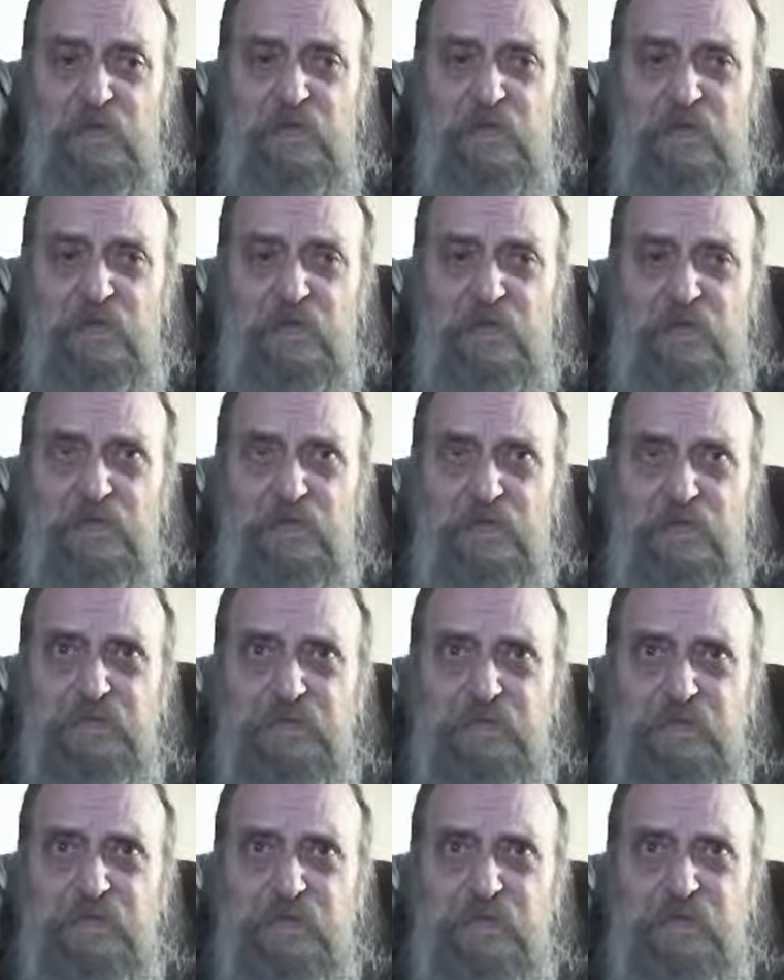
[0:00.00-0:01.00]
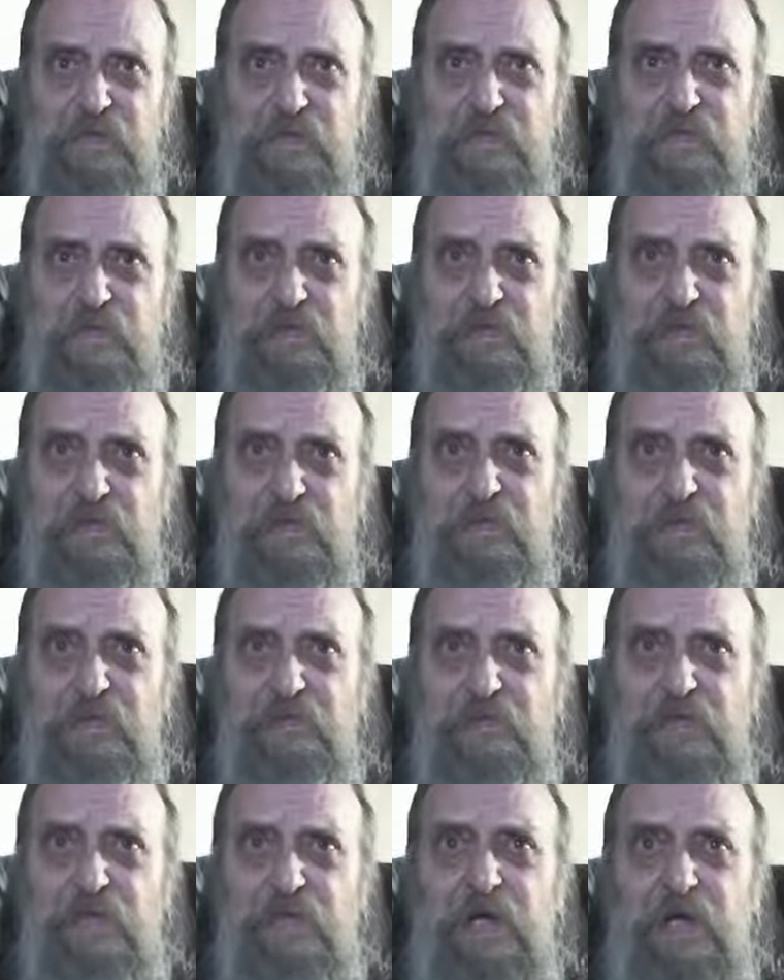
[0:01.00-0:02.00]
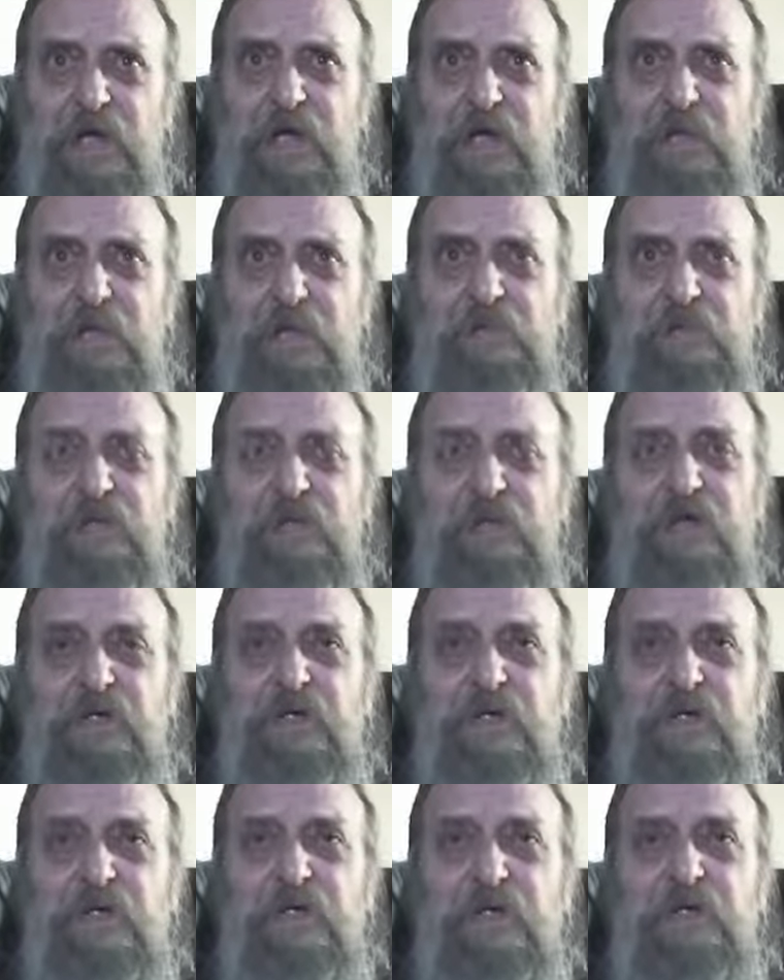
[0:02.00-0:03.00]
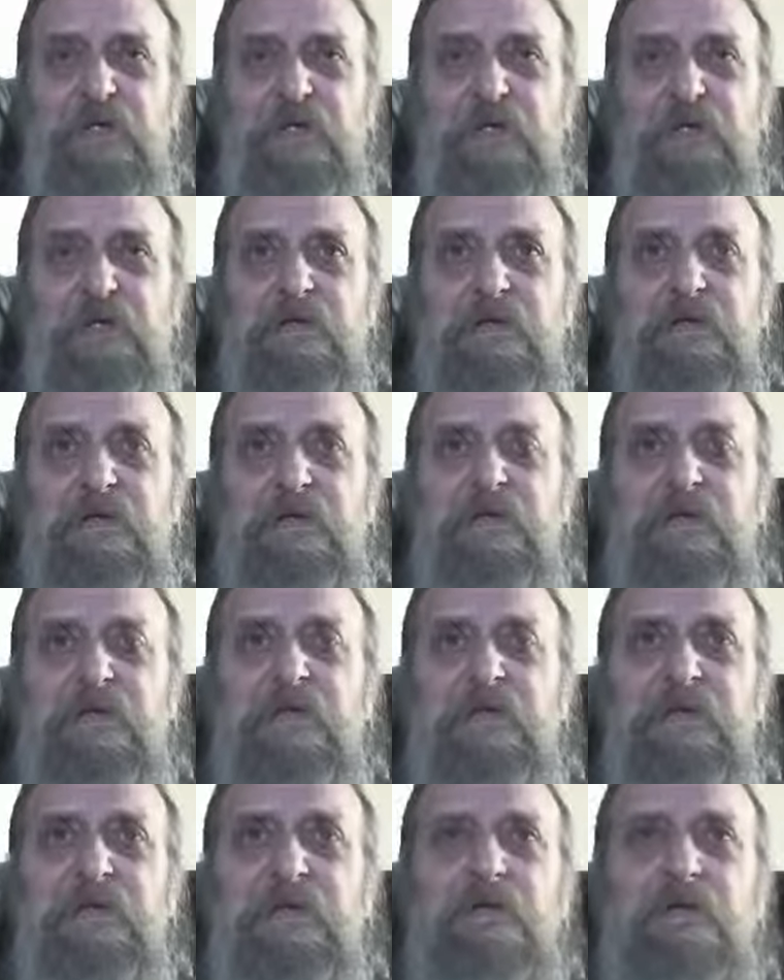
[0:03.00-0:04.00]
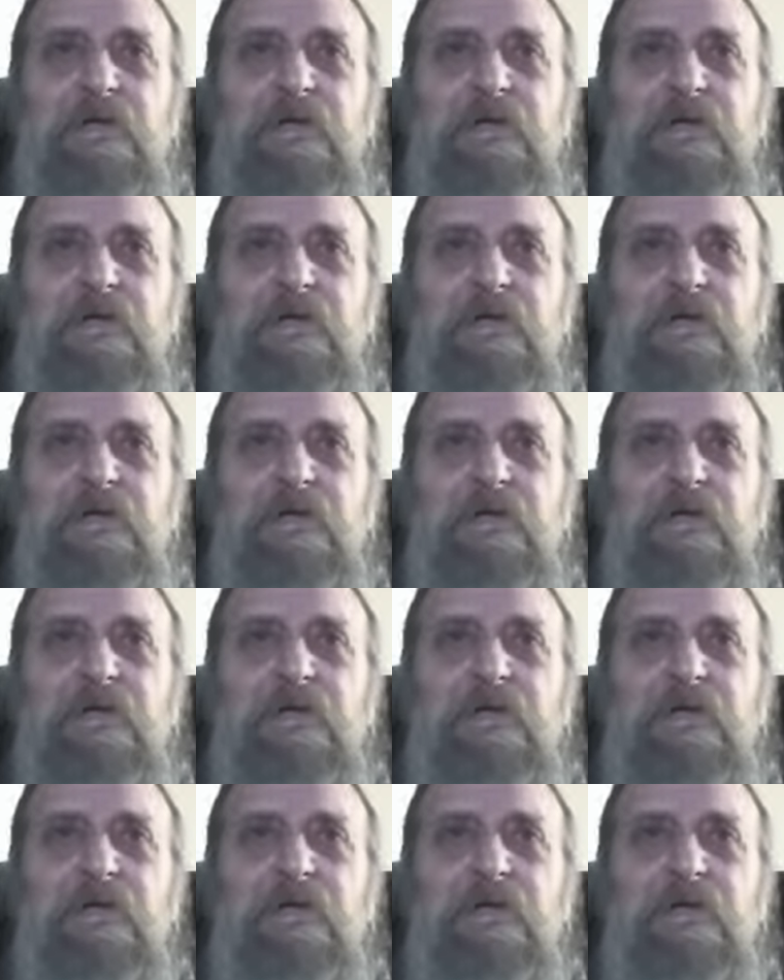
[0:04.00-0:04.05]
but also during the wrath period. And